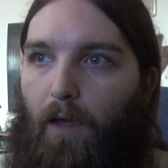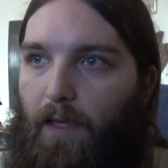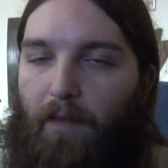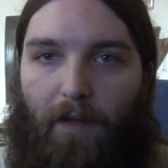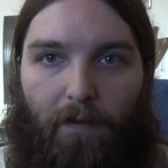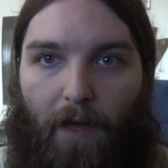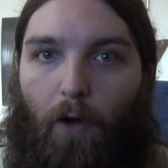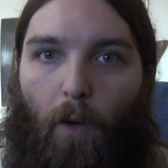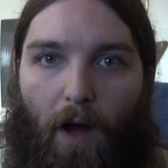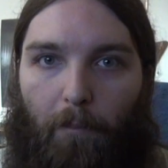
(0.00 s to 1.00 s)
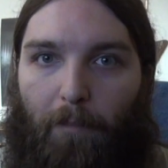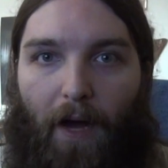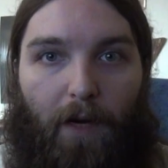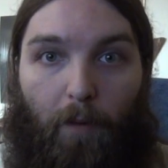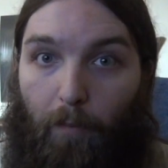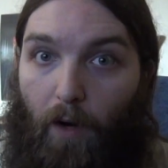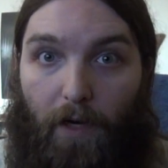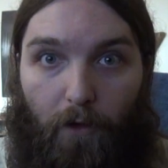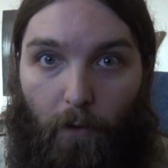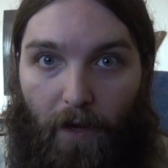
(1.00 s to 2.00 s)
Yeah, and they go out and buy him a
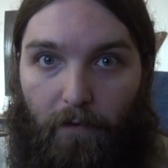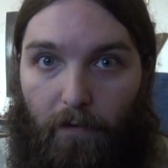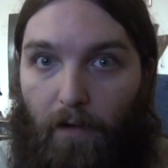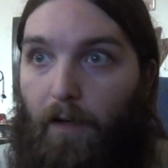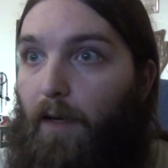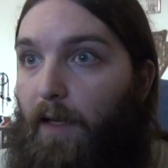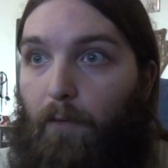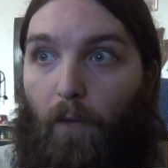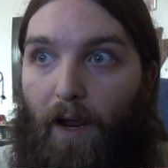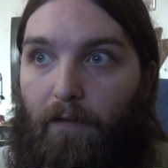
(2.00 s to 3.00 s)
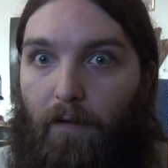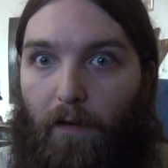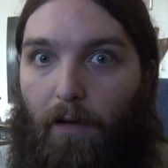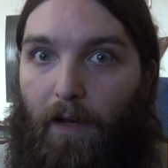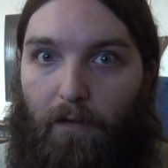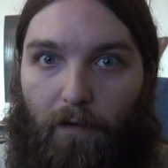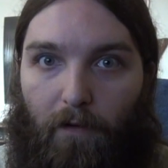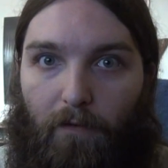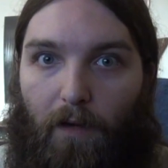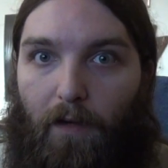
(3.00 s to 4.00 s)
brand new S ten, and he wrecks it at
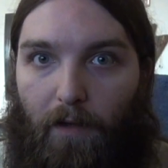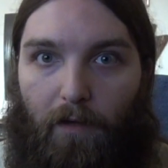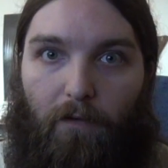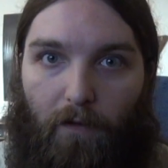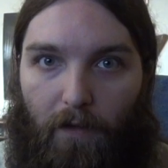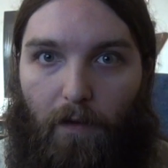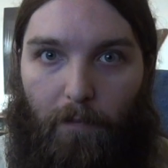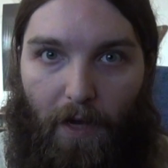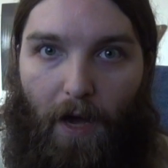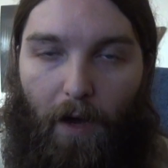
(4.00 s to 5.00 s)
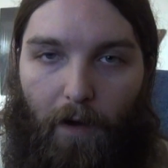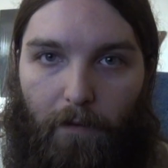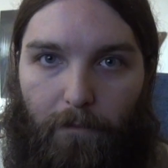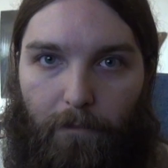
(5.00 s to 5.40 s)
sixteen and gets a D W I.